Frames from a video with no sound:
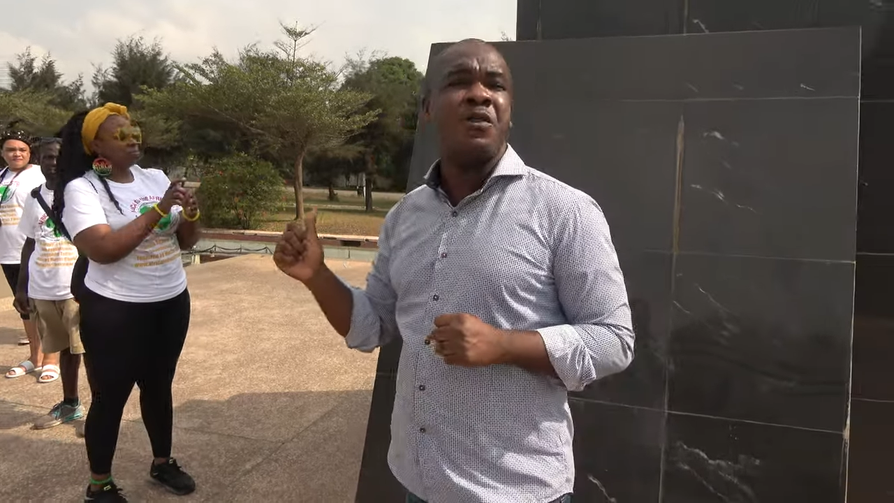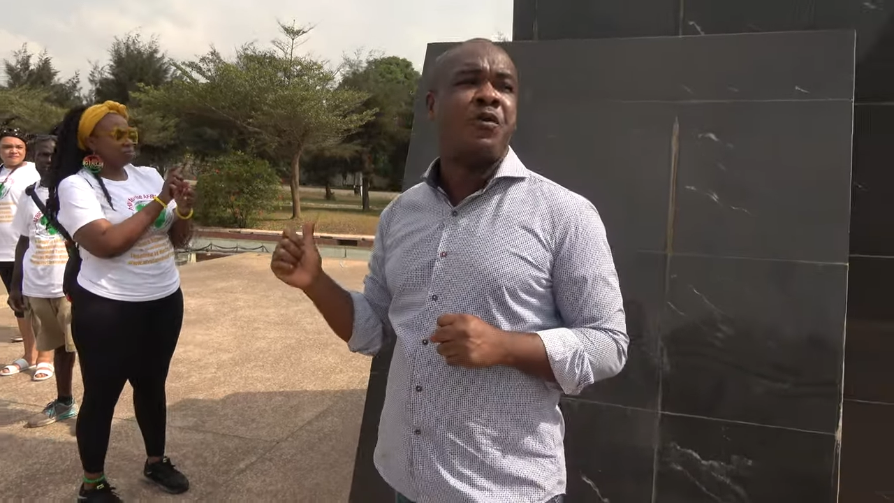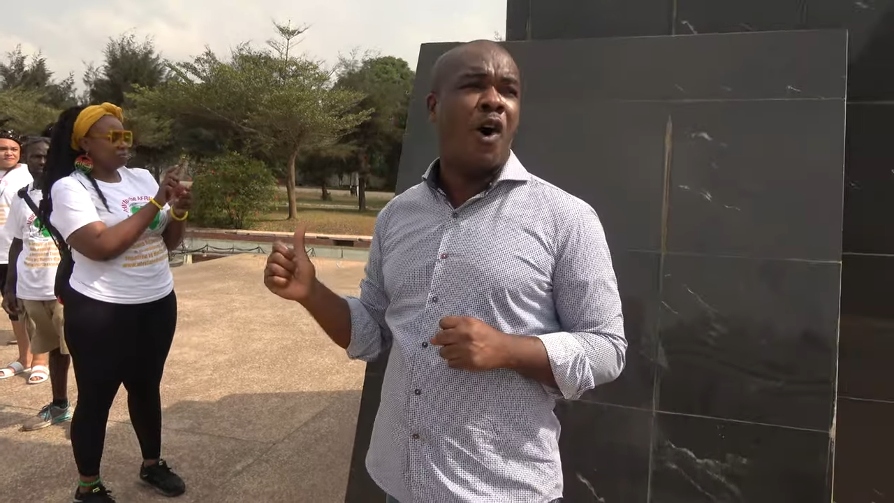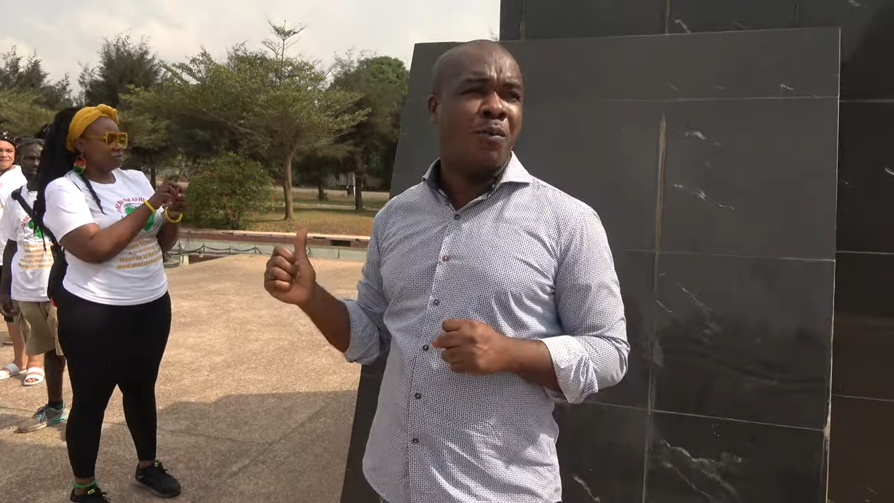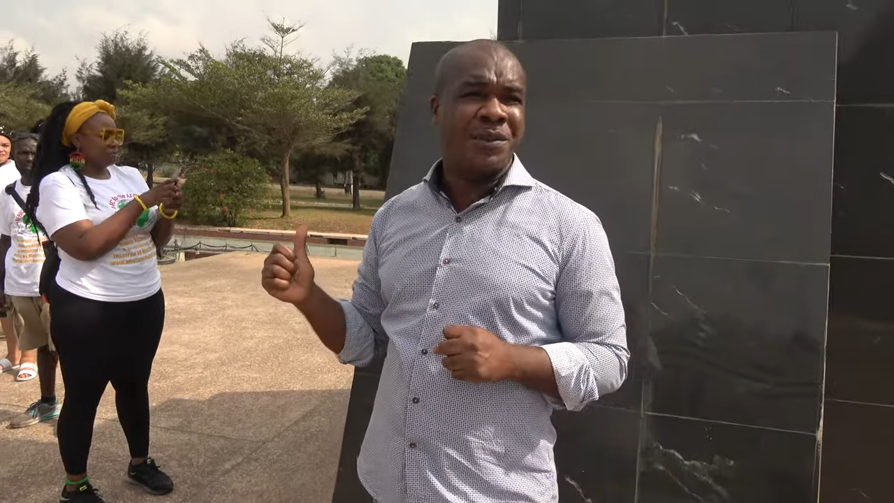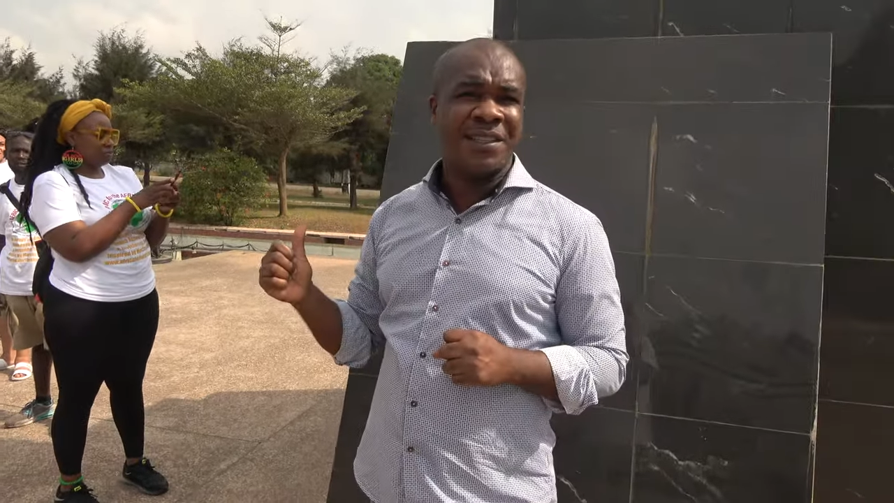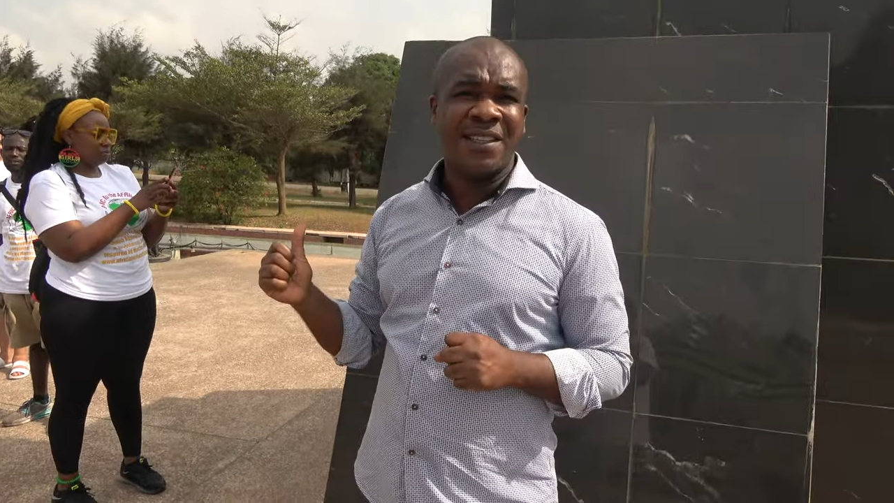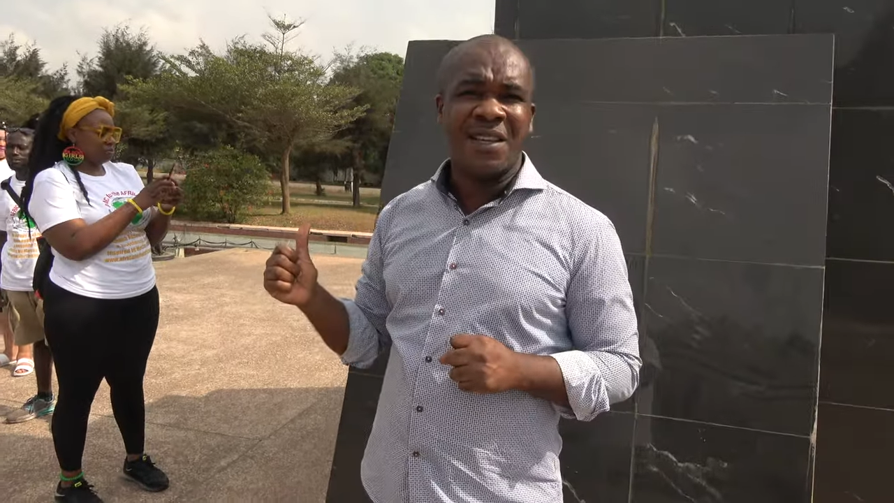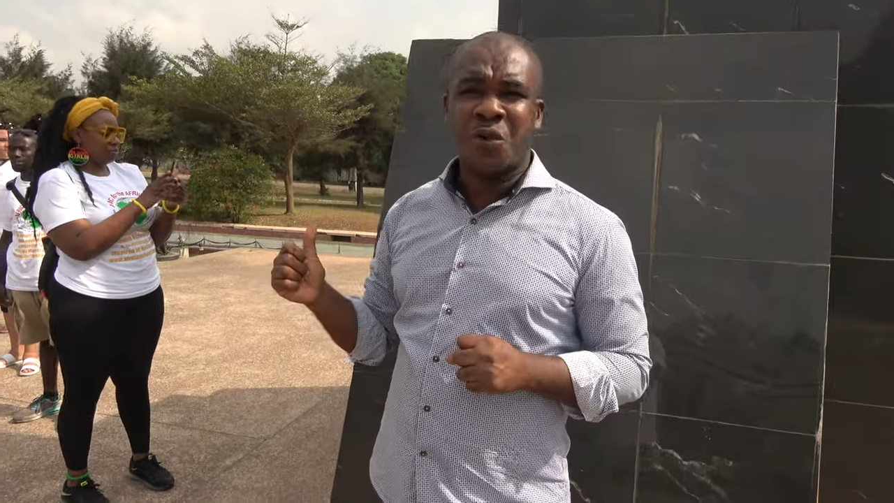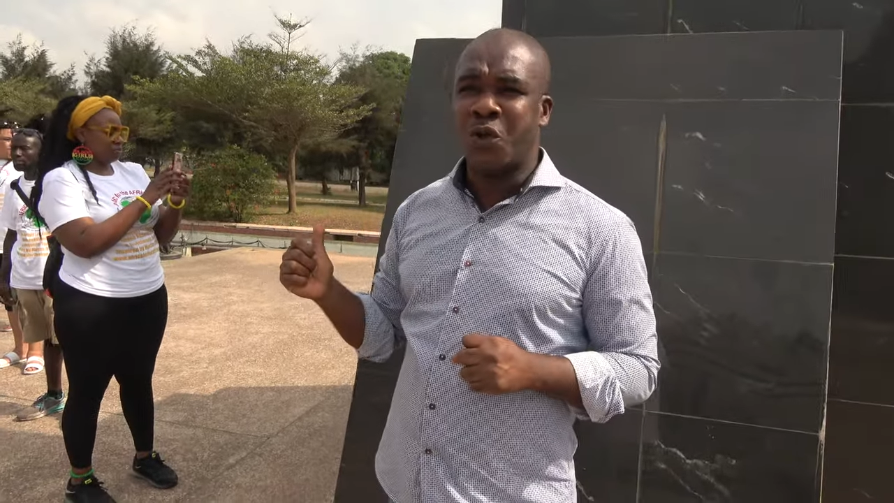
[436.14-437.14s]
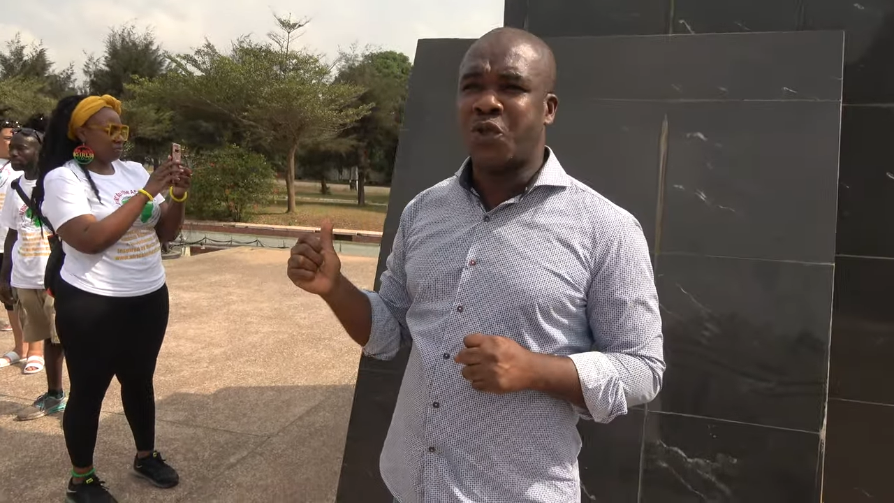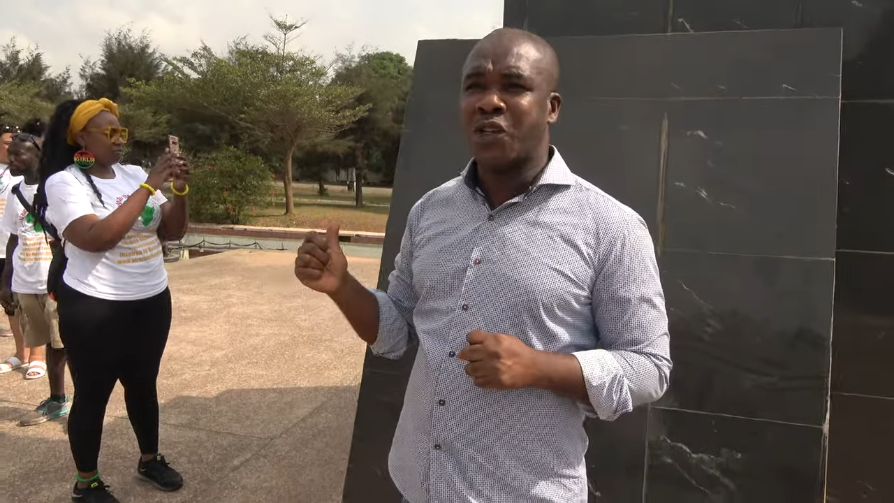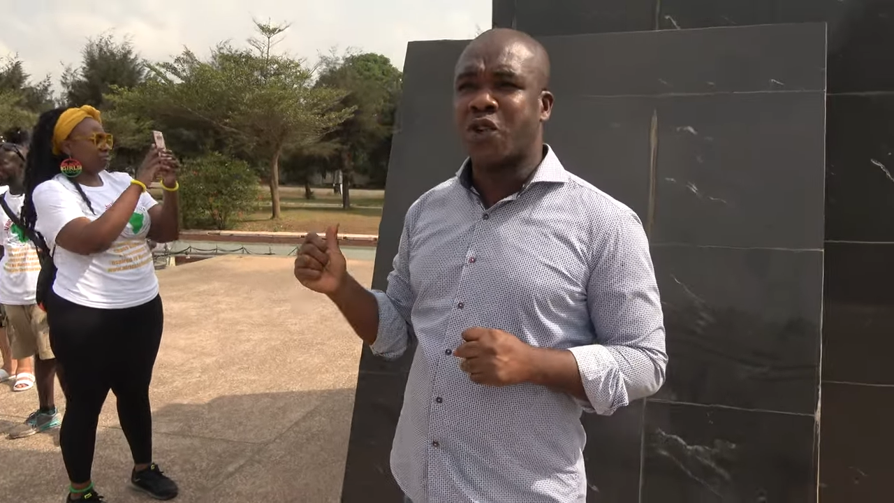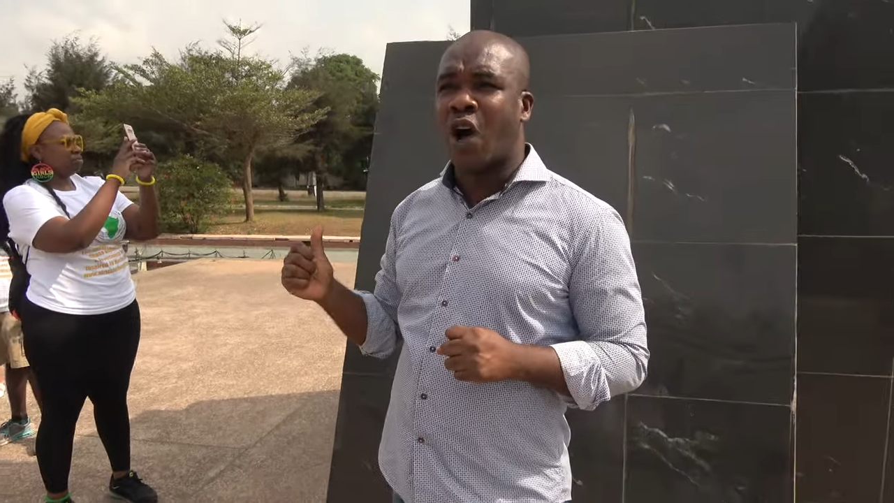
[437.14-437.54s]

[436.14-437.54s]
he formed, which was